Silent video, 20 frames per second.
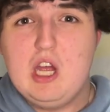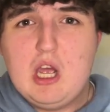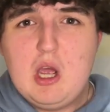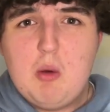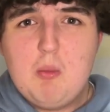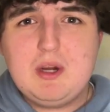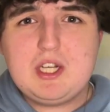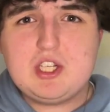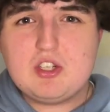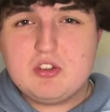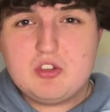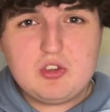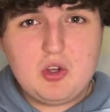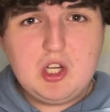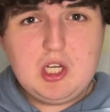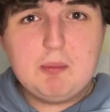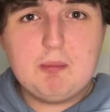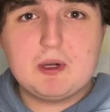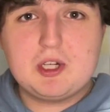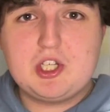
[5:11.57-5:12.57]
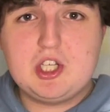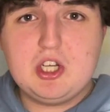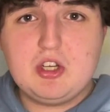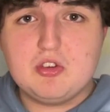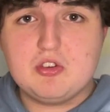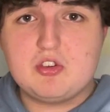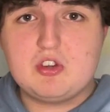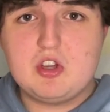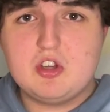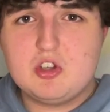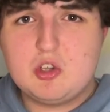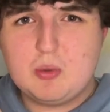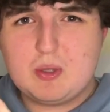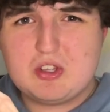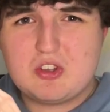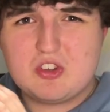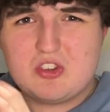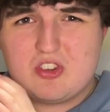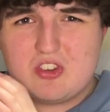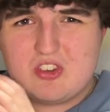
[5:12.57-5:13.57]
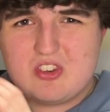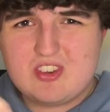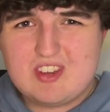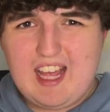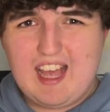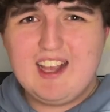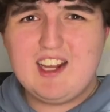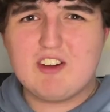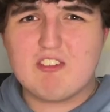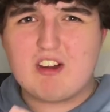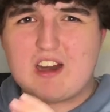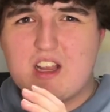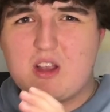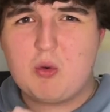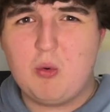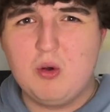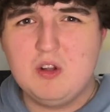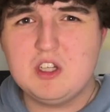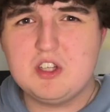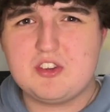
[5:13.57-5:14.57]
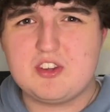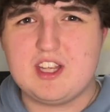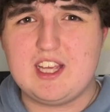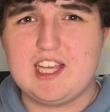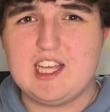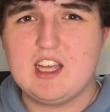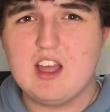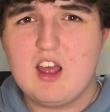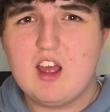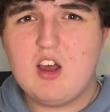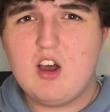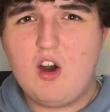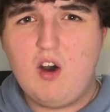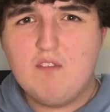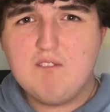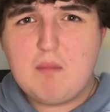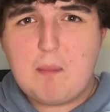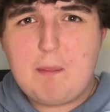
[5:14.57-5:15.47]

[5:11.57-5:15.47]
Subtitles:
which Sony produced to a staggering quality on the